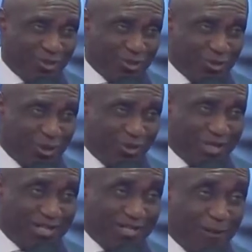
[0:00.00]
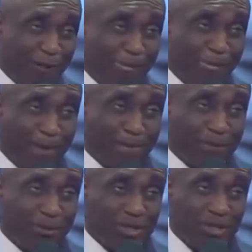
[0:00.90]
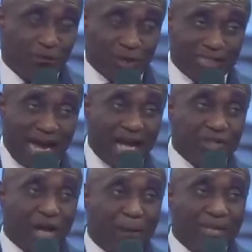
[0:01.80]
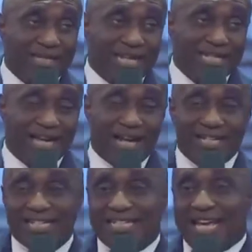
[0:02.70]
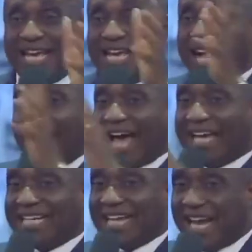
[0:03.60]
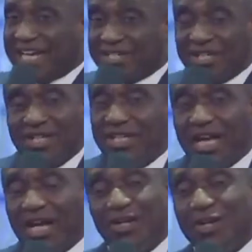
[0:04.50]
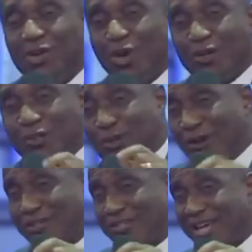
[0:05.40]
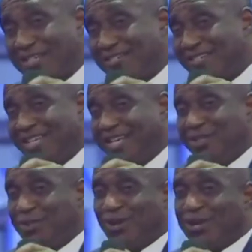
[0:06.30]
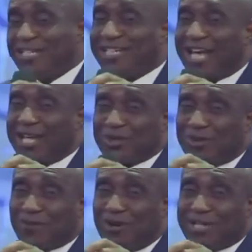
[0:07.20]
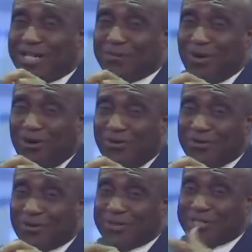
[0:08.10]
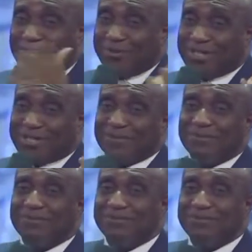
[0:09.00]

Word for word: Joshua 1 8. For thou shalt meditate therein day and night. Now, your success is not in the hands of God anymore. You determine it.